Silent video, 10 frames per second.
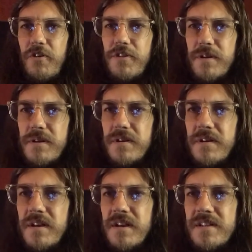the
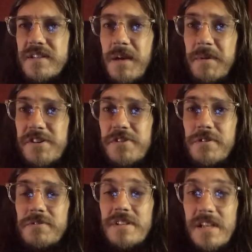
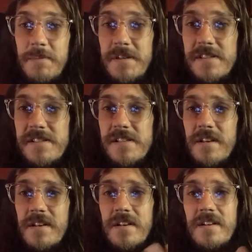dimensional demons
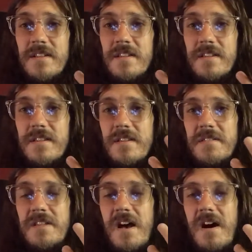
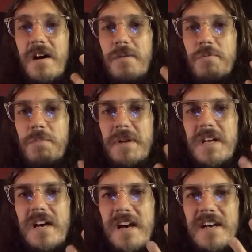will
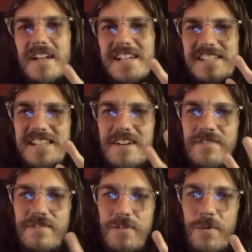be at a set of
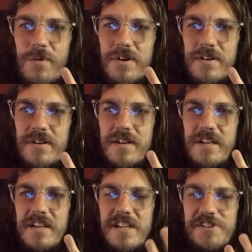4
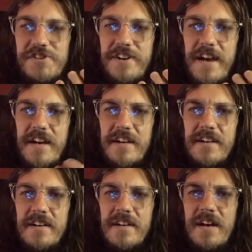in each deck,
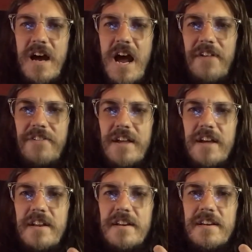and
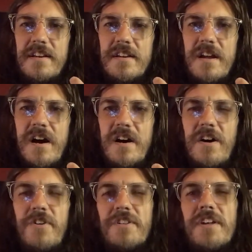then
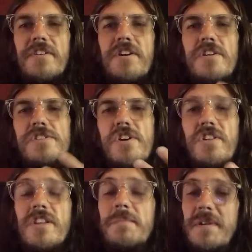all the other cards are
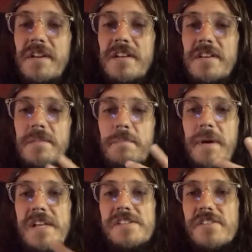limited
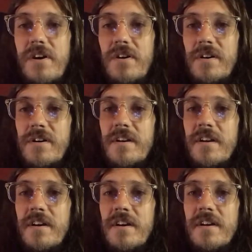based on
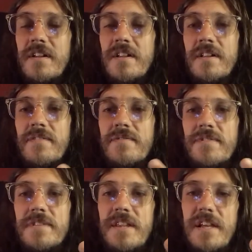
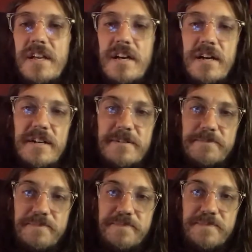the
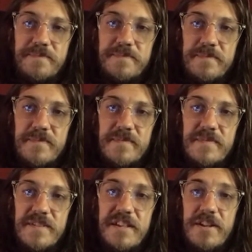
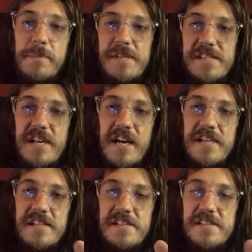limit size